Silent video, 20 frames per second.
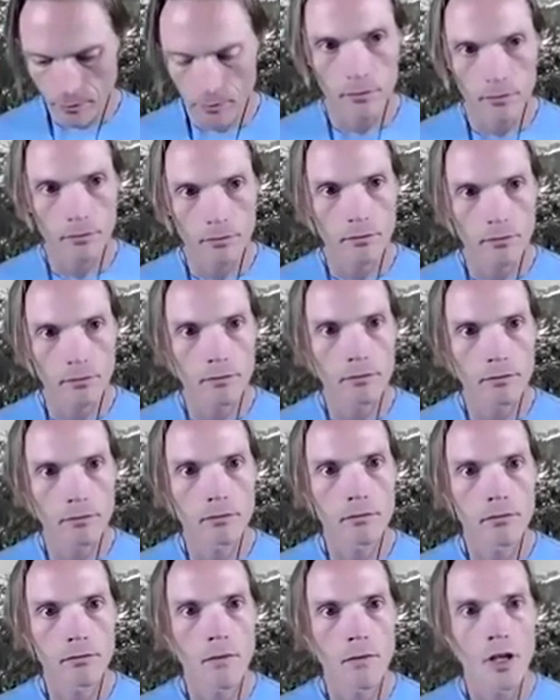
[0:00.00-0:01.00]

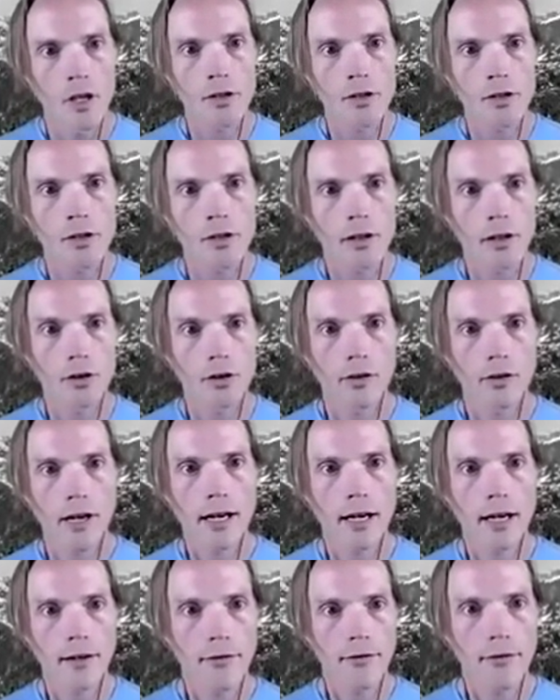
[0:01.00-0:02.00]
So I'm going to create a
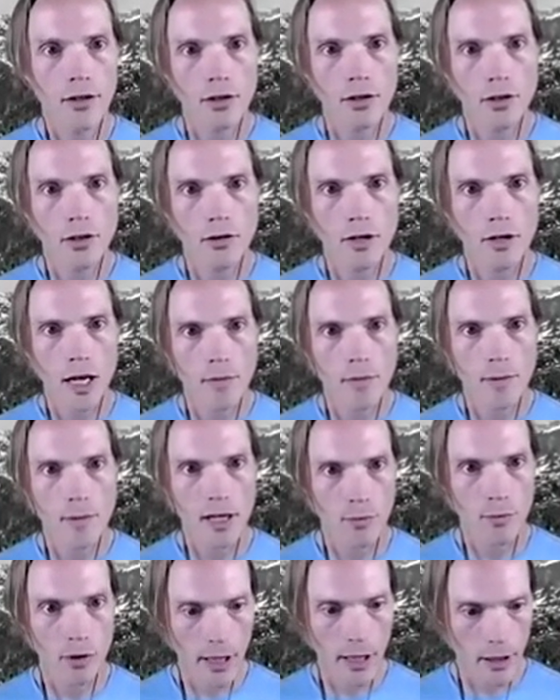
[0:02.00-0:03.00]
feature new namespace
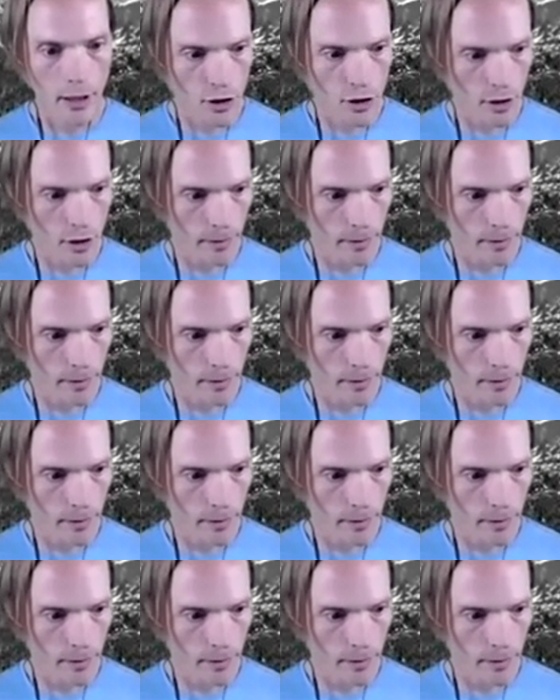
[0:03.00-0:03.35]
branch.